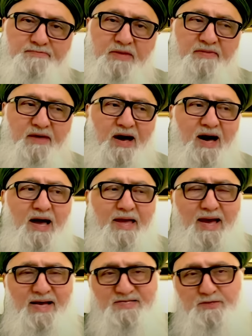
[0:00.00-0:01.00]
and the I
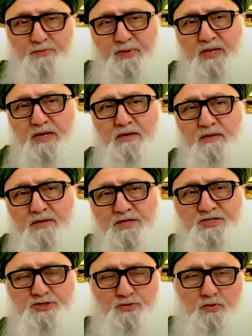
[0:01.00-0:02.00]
has to be
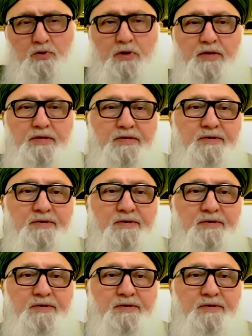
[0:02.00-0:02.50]
destroyed.